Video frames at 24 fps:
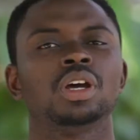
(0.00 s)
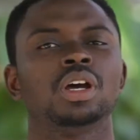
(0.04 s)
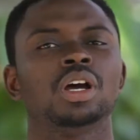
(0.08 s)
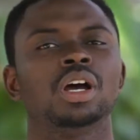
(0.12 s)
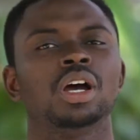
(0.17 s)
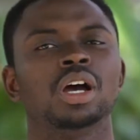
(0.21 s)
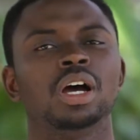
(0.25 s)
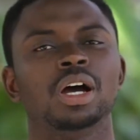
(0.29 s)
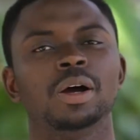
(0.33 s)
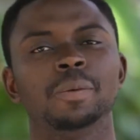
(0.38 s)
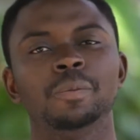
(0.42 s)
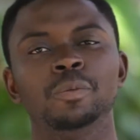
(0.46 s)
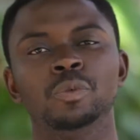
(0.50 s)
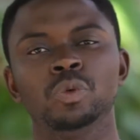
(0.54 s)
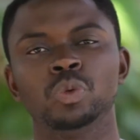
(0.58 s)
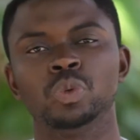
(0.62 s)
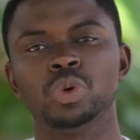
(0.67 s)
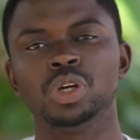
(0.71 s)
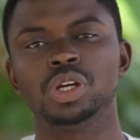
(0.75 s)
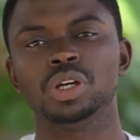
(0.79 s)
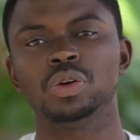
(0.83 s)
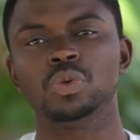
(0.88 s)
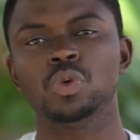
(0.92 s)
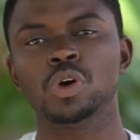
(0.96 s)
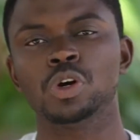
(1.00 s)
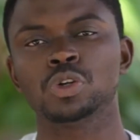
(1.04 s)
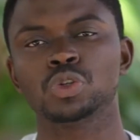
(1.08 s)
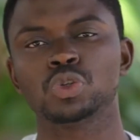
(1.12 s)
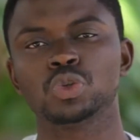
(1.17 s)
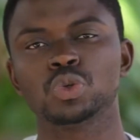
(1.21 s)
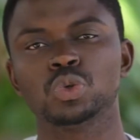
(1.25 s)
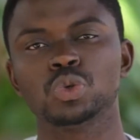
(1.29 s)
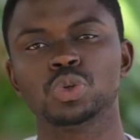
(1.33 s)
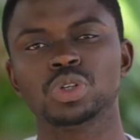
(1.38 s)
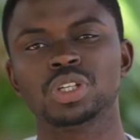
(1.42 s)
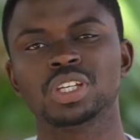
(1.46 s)
Um, we want
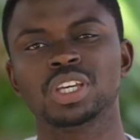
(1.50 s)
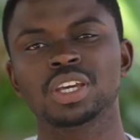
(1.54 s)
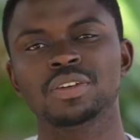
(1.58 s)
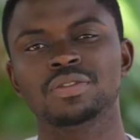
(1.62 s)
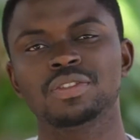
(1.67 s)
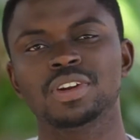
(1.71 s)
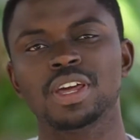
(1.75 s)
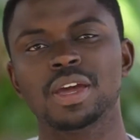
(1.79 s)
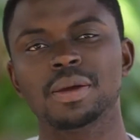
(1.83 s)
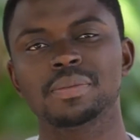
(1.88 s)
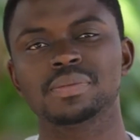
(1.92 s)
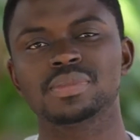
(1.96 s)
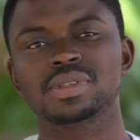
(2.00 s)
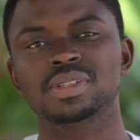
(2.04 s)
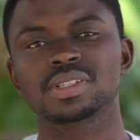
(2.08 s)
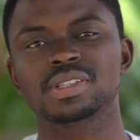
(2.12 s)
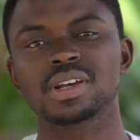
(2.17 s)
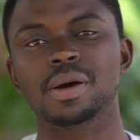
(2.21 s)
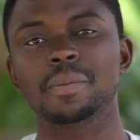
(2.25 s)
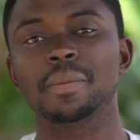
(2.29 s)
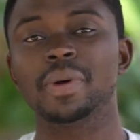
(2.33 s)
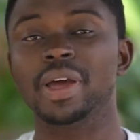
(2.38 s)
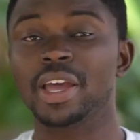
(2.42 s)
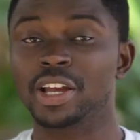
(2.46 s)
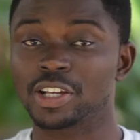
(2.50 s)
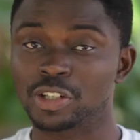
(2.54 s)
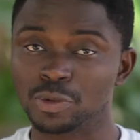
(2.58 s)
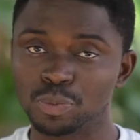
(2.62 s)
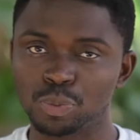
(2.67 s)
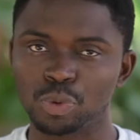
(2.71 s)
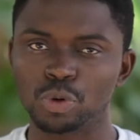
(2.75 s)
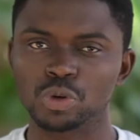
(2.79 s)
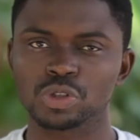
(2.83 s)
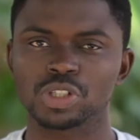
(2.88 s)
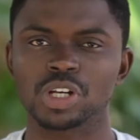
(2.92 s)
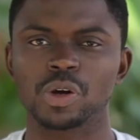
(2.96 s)
to give them some
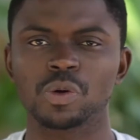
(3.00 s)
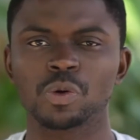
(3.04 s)
exposure.